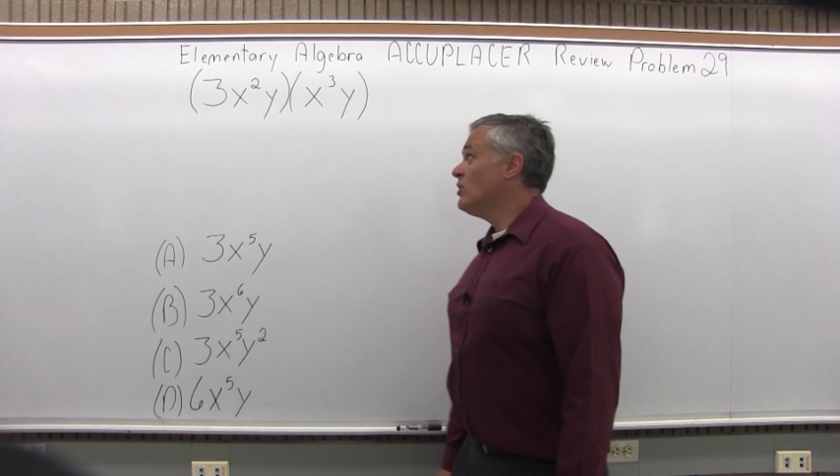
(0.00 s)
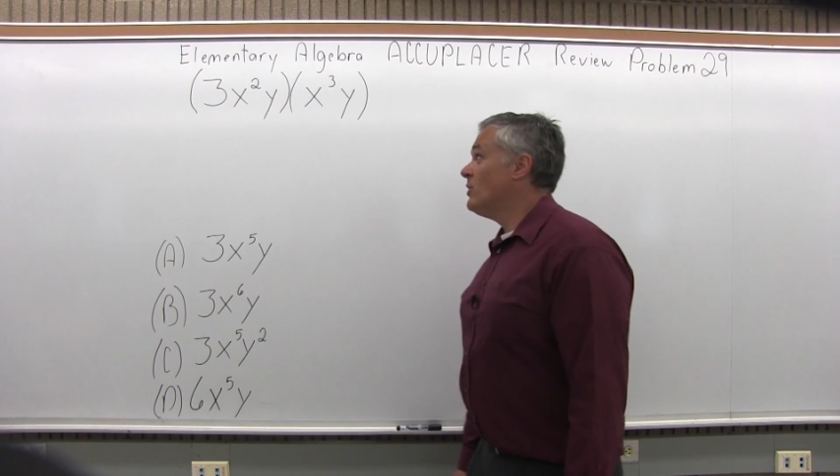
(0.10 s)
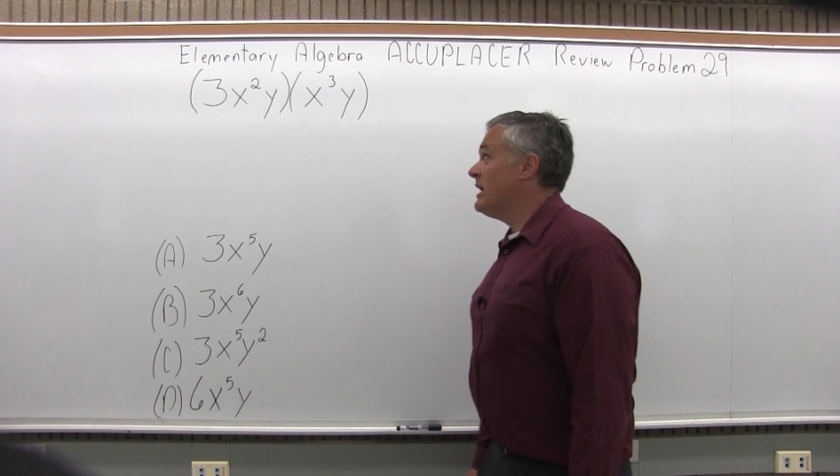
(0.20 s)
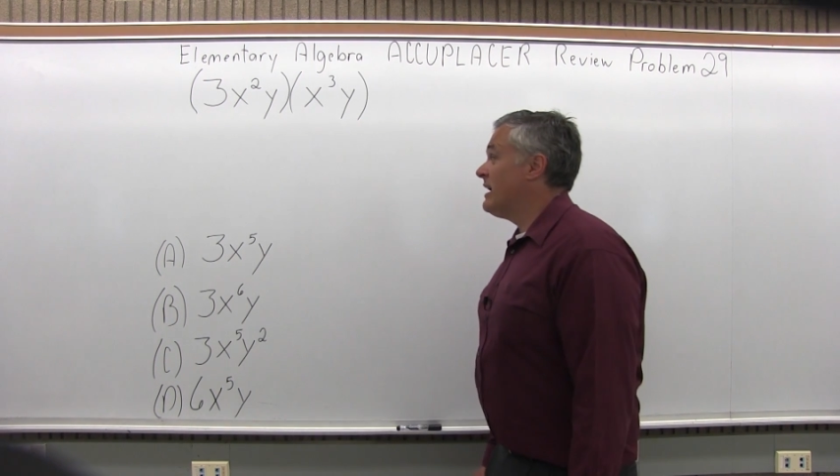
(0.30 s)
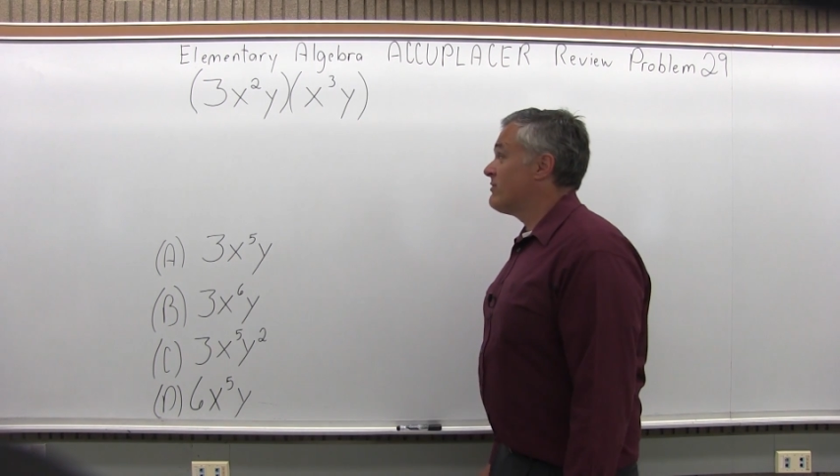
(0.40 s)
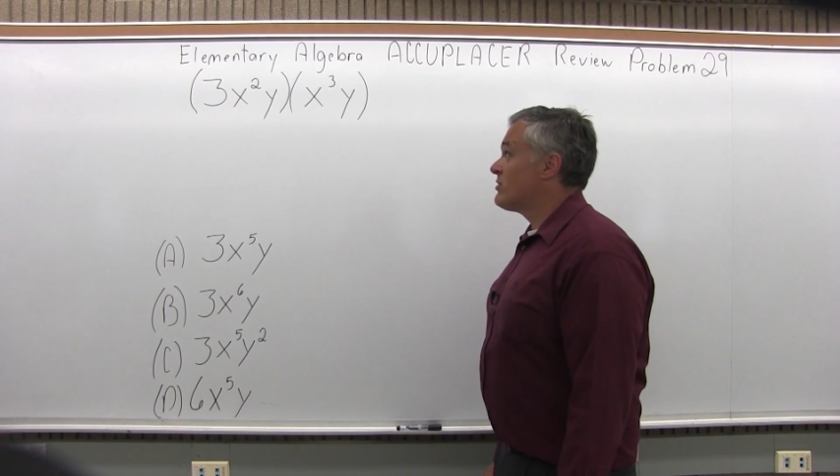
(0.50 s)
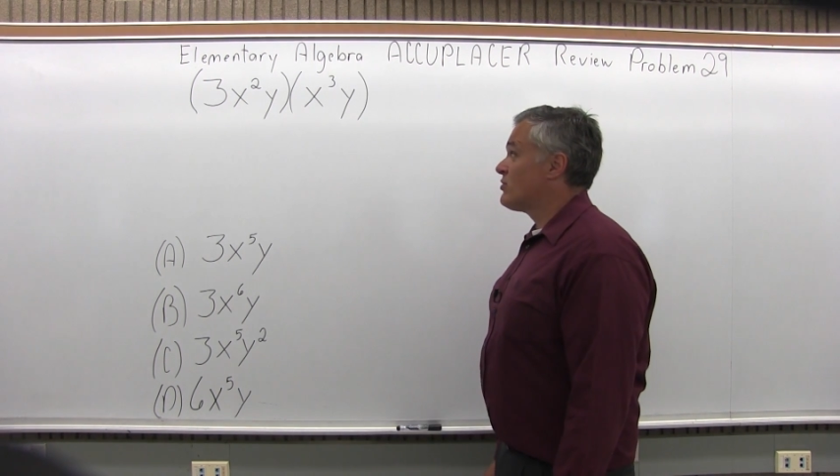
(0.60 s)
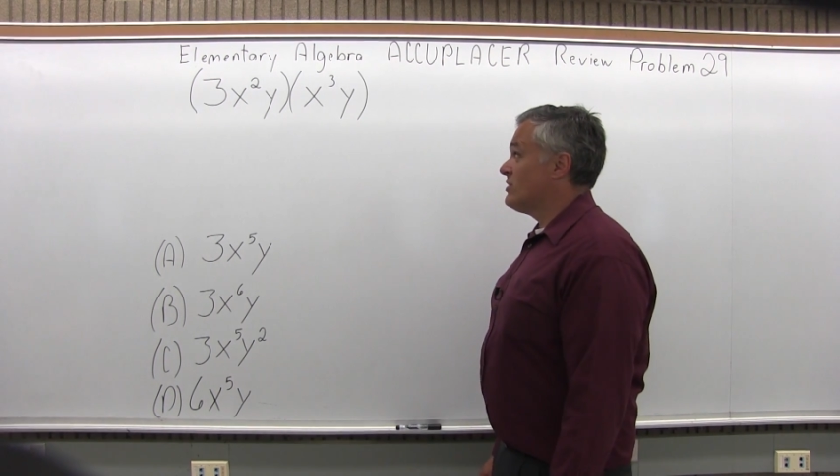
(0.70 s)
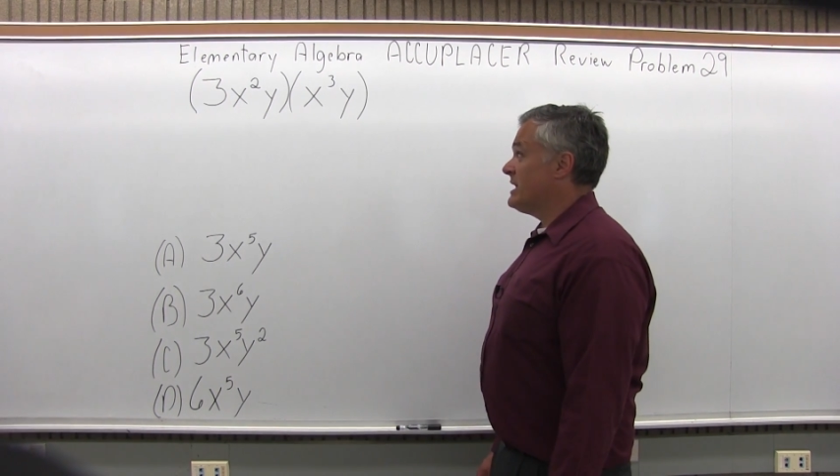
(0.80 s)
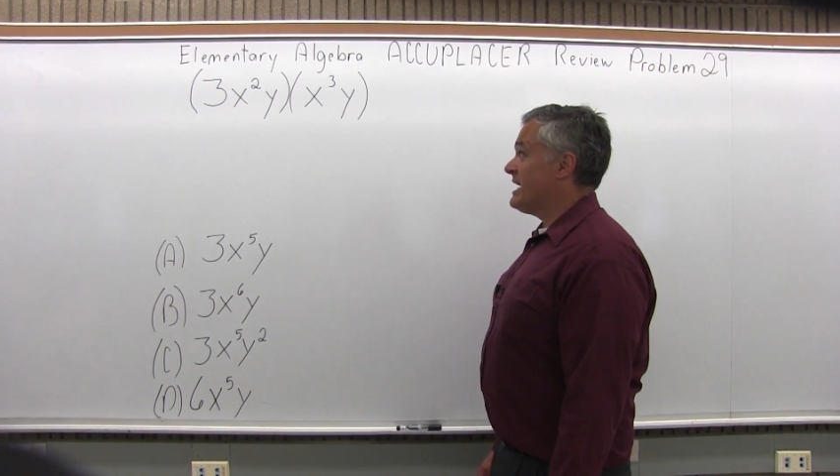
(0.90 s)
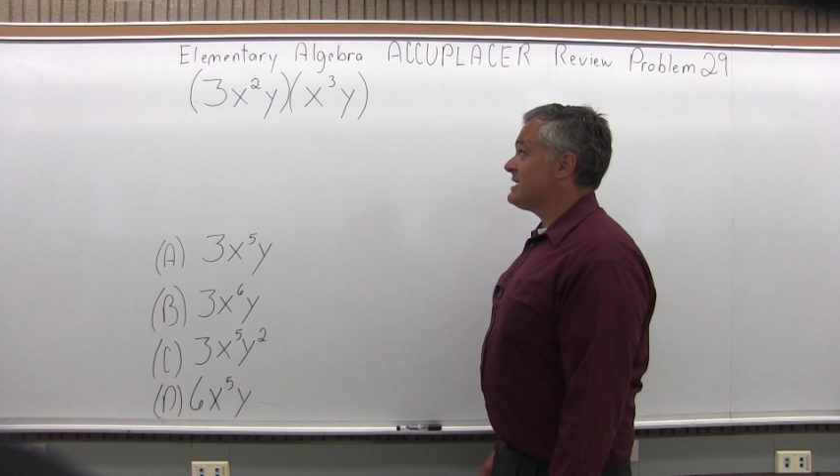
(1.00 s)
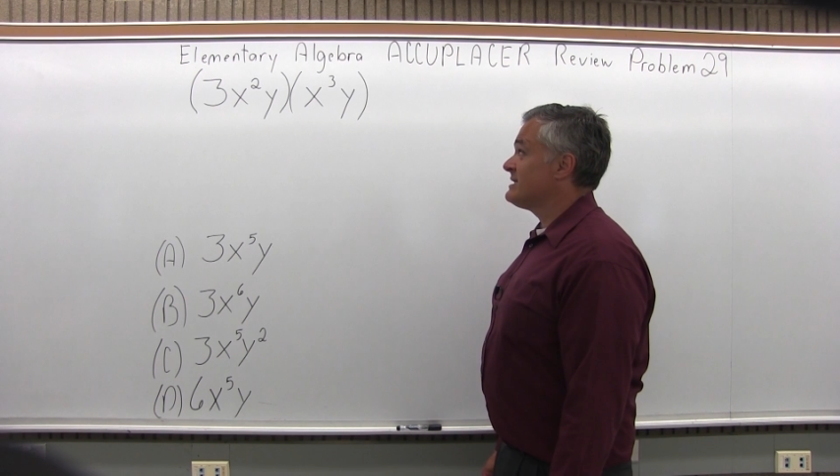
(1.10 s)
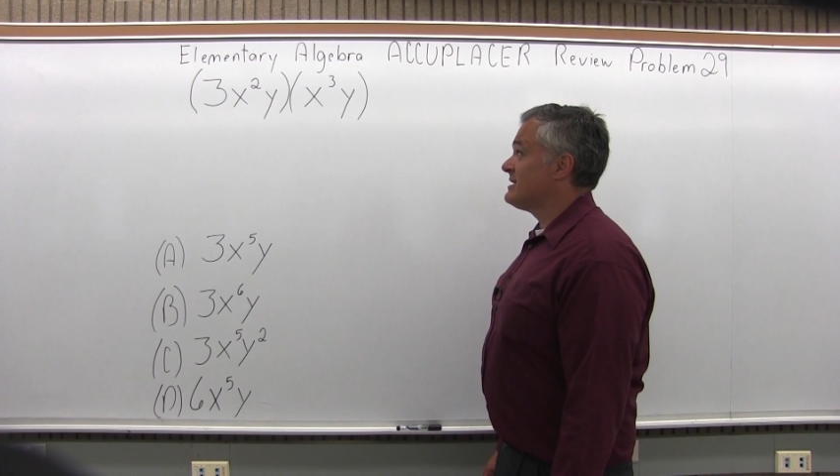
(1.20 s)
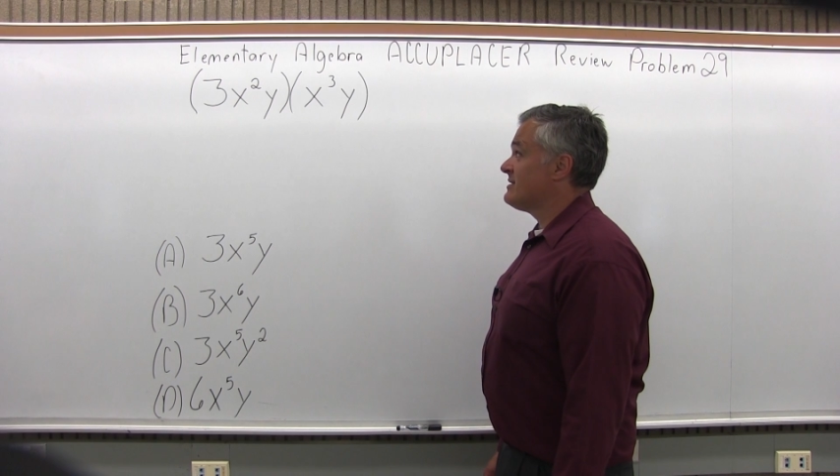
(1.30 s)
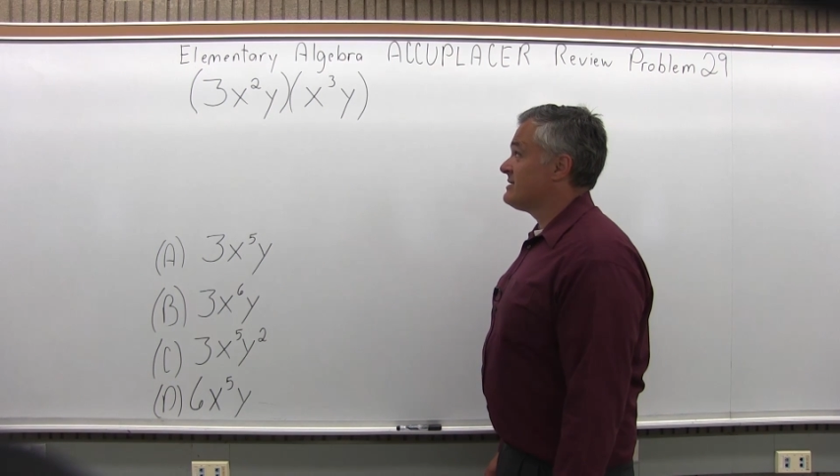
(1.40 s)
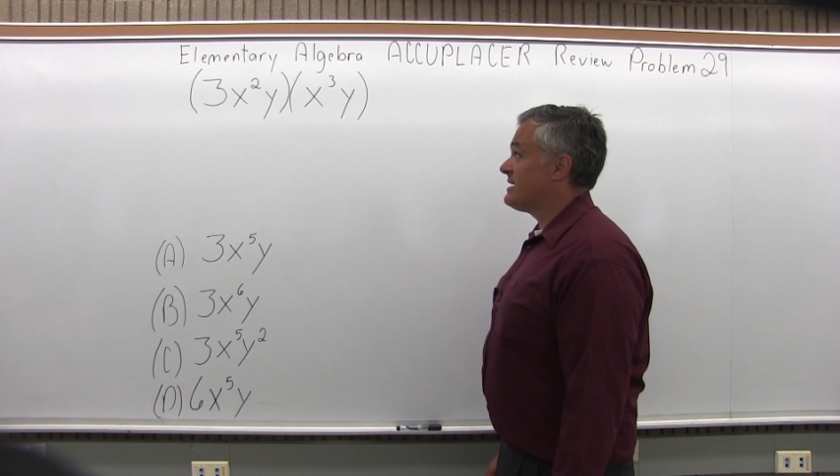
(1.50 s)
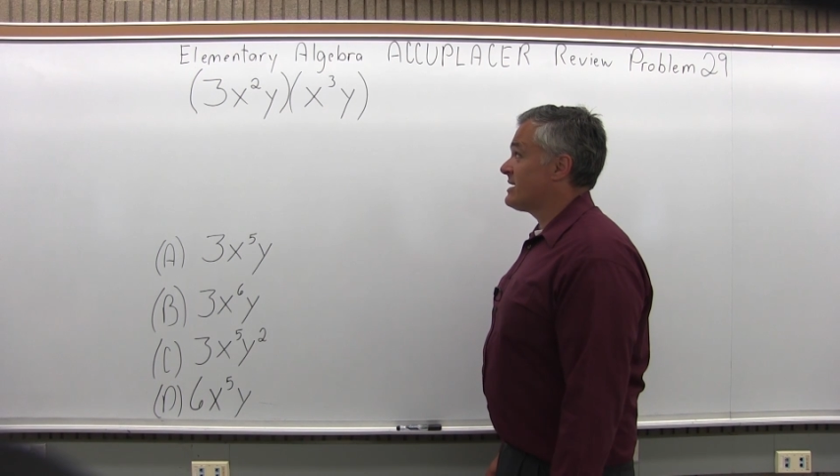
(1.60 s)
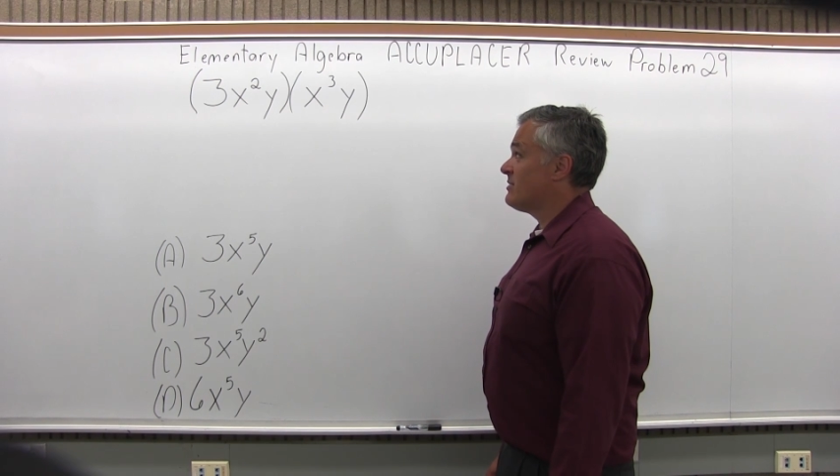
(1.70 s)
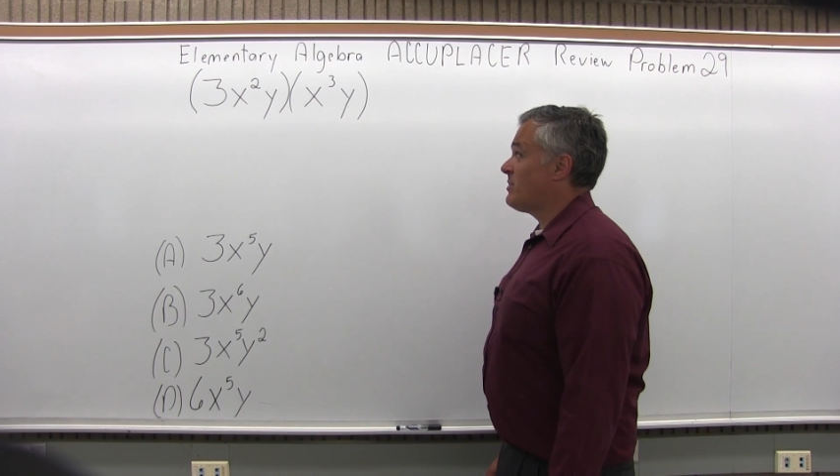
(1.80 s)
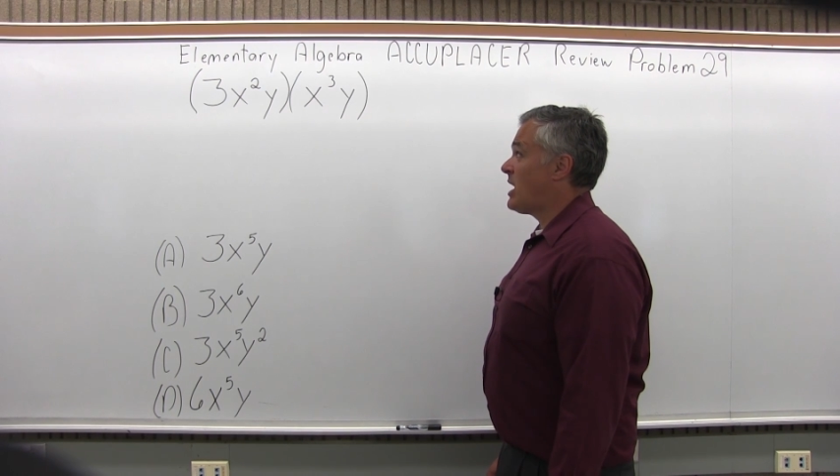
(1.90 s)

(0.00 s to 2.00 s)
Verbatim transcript: We have 3x to the second